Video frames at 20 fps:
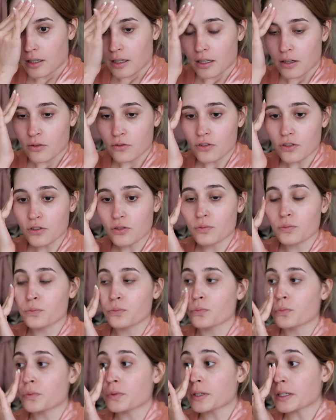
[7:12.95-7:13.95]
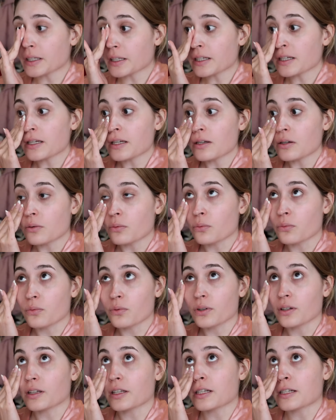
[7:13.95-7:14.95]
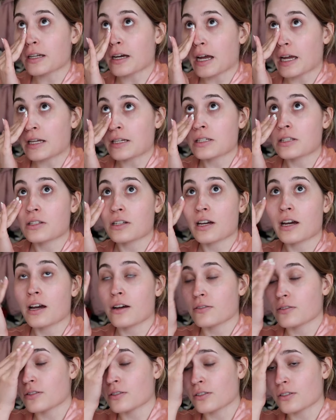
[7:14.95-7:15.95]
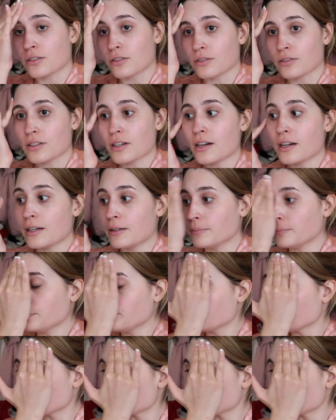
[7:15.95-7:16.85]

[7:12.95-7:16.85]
and it was just really really nice to have some girl time